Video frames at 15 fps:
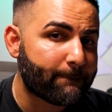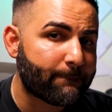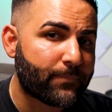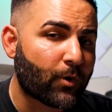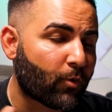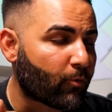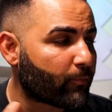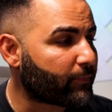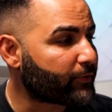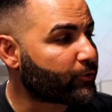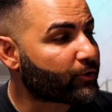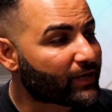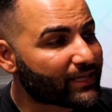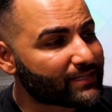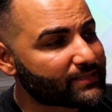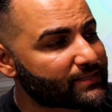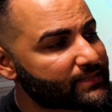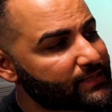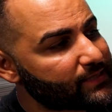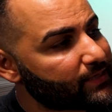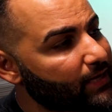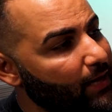boom, you're gonna
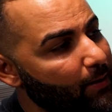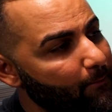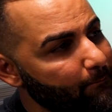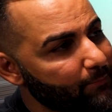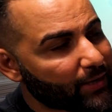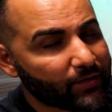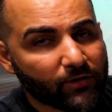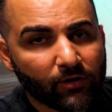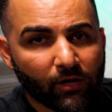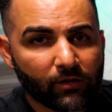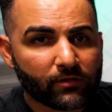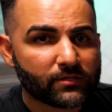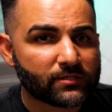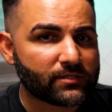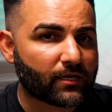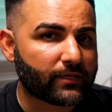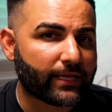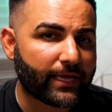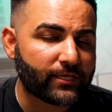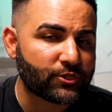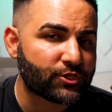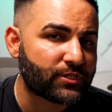see better colors on
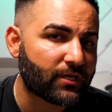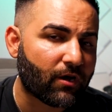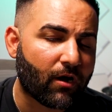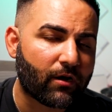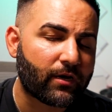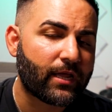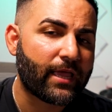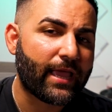HDR.